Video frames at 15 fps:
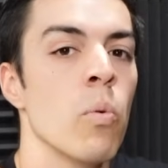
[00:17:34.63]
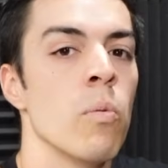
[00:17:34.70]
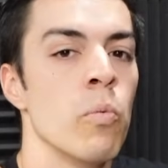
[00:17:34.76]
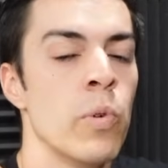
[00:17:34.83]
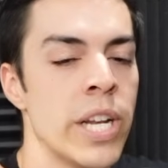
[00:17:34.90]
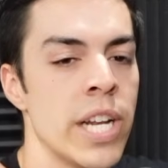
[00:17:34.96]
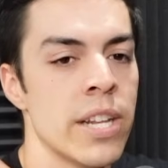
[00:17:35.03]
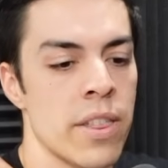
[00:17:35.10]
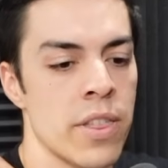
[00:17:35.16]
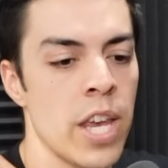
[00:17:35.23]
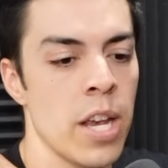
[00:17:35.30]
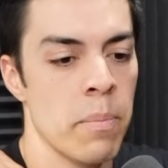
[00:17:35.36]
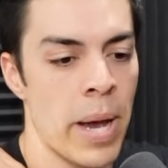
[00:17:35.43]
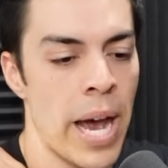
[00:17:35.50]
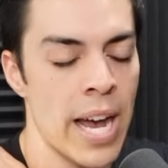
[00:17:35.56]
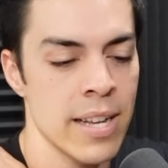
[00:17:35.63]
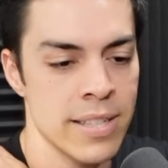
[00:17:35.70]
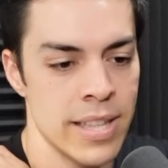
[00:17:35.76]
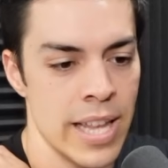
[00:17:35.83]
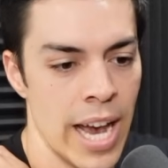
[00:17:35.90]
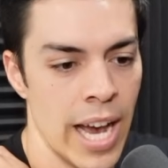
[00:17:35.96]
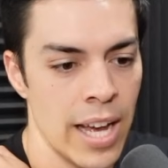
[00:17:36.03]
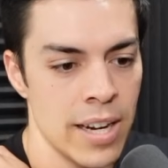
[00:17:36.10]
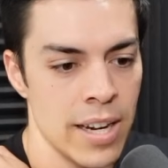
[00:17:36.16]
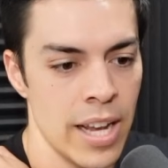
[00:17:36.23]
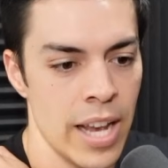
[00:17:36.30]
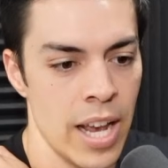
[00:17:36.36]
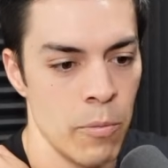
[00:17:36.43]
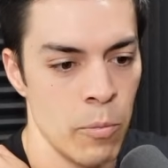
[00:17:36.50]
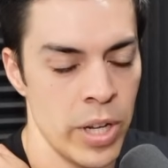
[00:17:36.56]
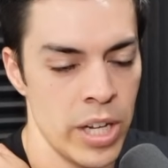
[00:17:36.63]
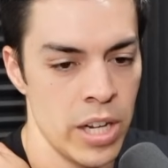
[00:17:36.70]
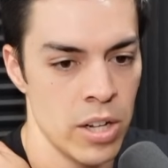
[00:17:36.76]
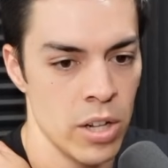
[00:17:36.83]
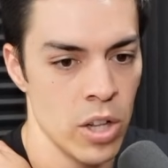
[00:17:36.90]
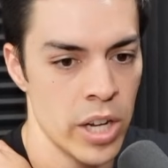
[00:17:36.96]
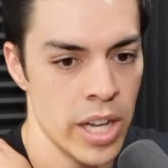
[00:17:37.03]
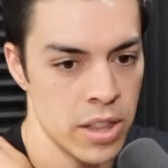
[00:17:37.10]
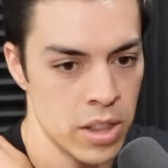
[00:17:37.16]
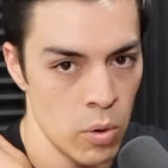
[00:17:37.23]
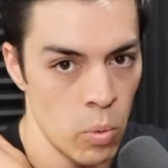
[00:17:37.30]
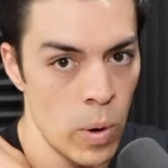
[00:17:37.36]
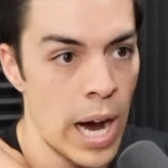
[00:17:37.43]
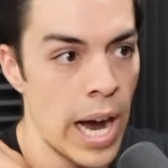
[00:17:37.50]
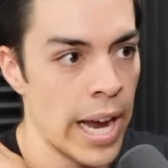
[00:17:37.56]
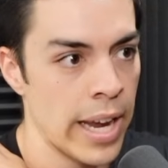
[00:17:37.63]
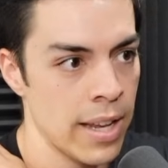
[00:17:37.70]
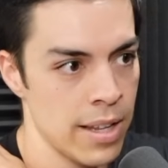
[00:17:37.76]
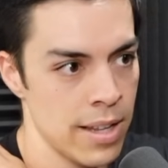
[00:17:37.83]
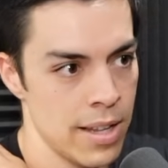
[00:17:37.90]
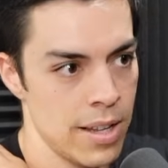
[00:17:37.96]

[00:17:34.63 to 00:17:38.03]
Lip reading: we need to think past that, and we need to look at the why.